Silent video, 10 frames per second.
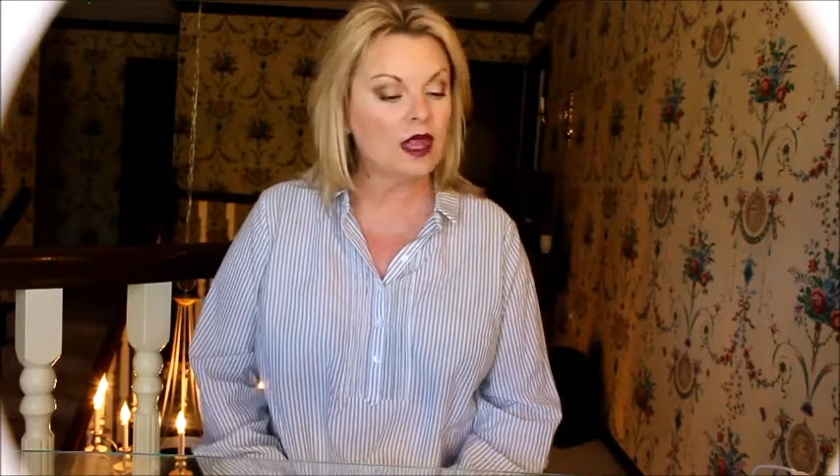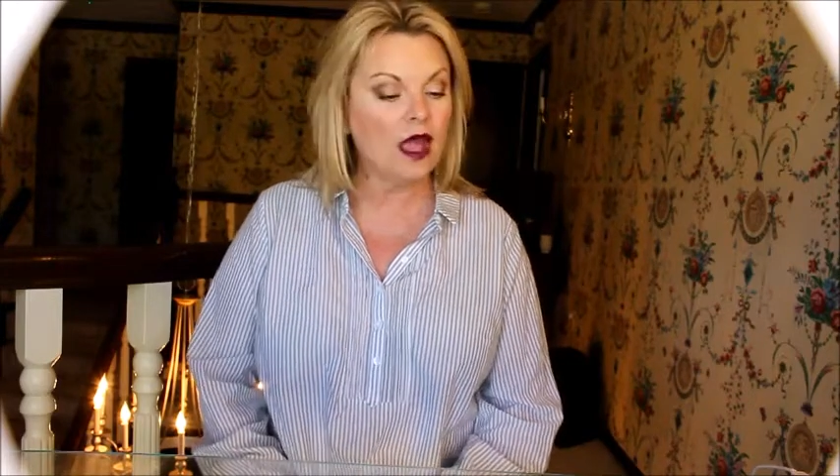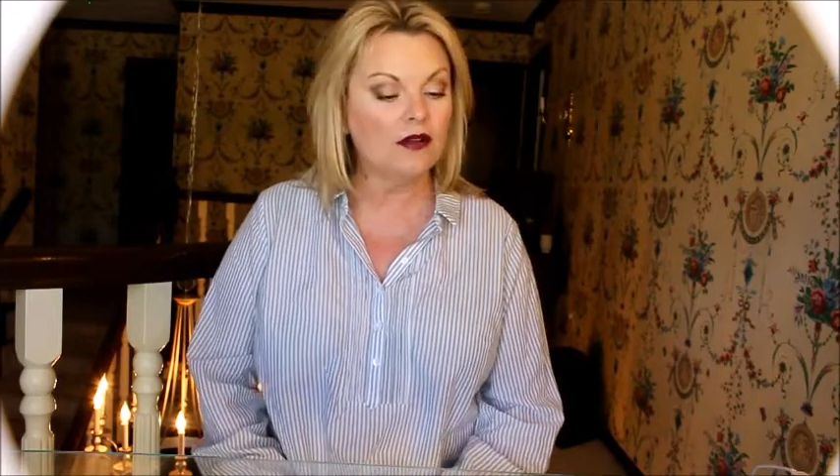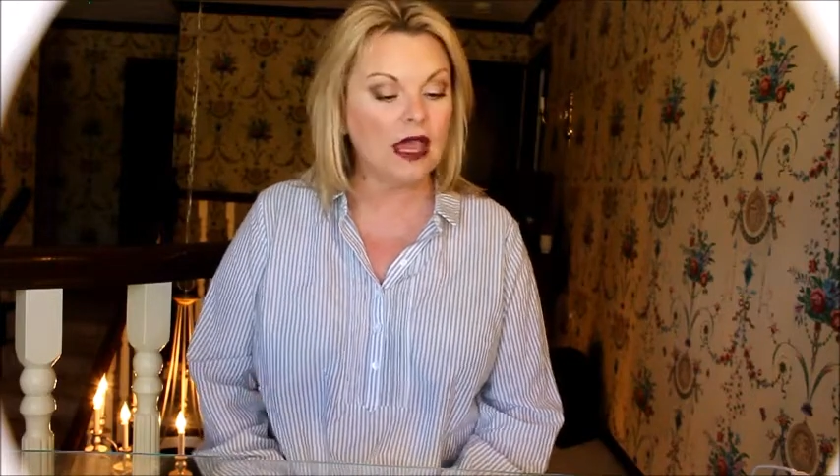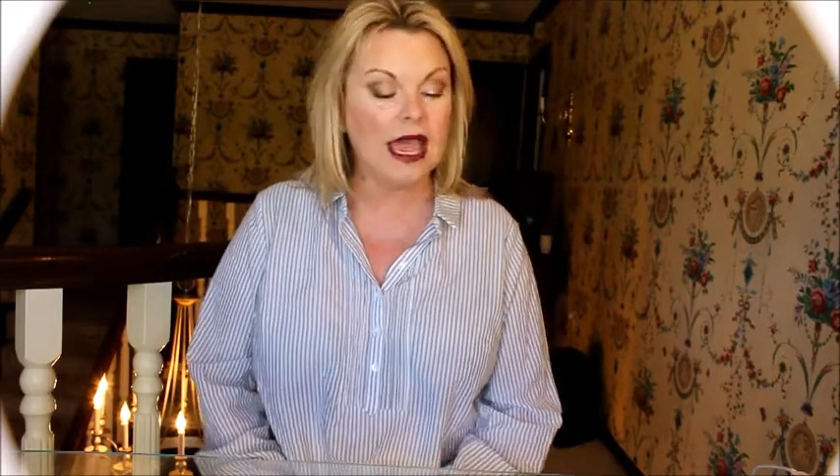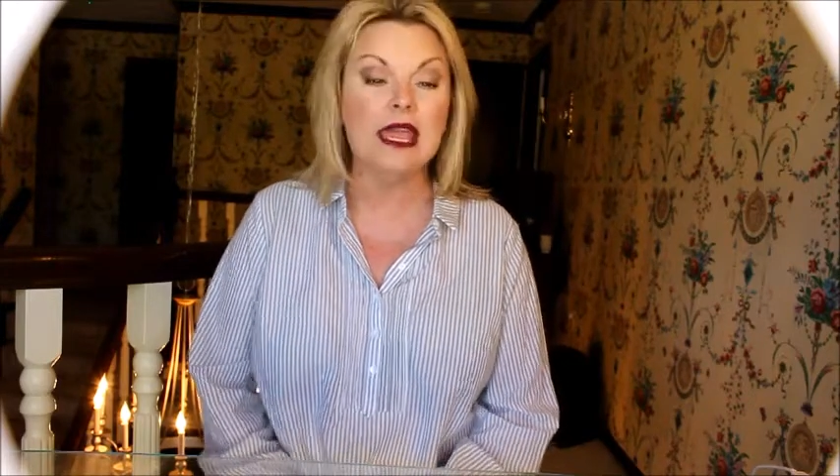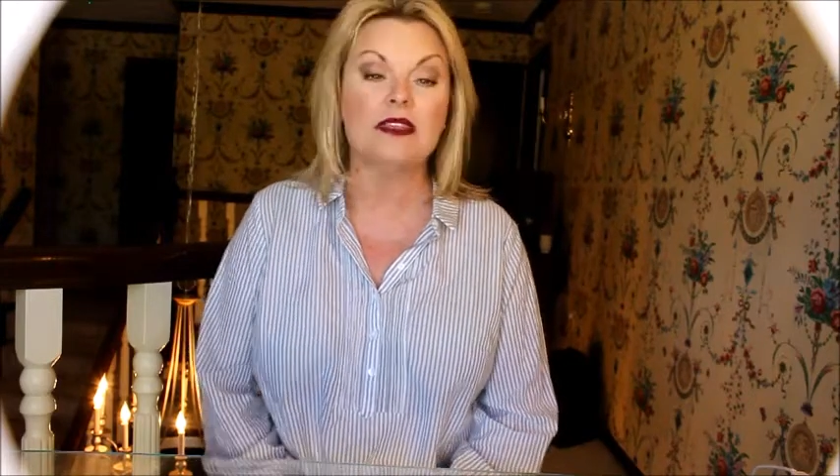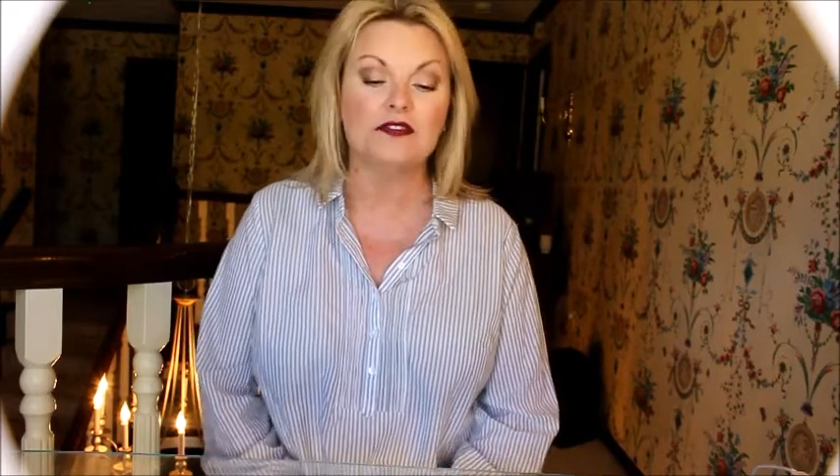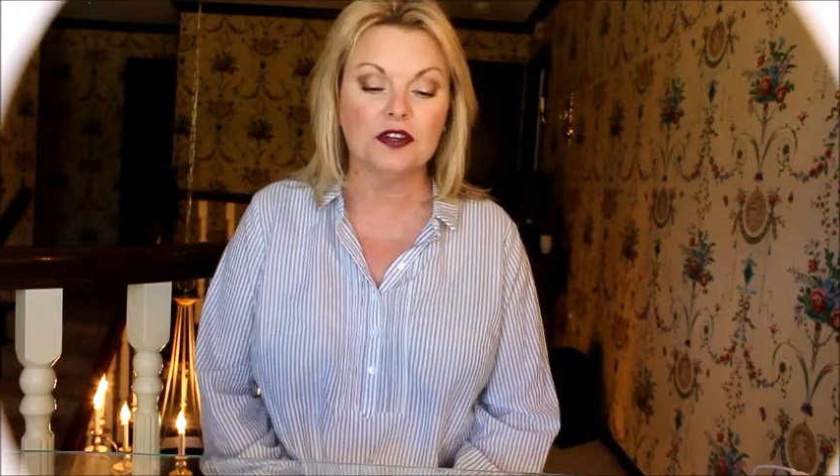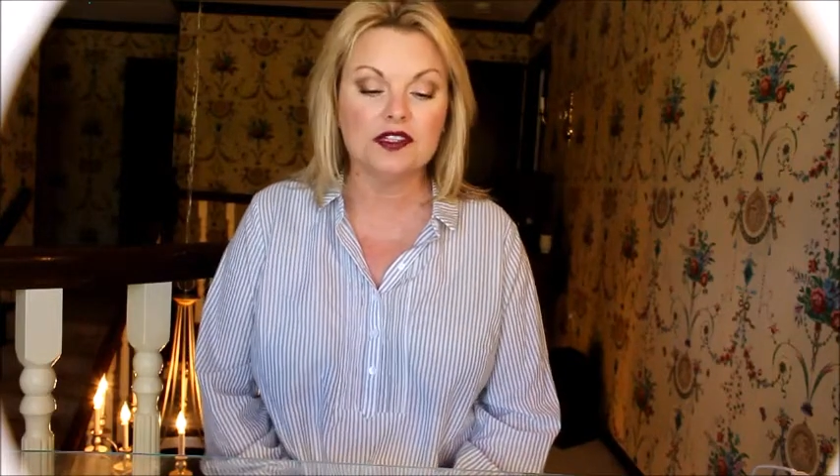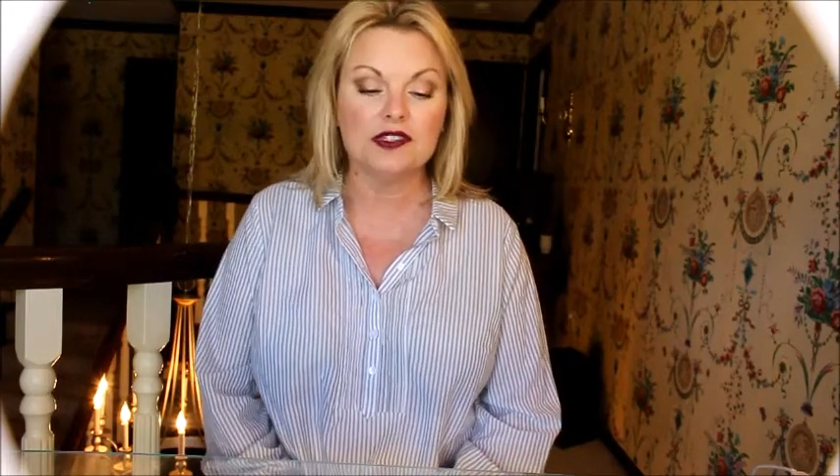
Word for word: Okay, the first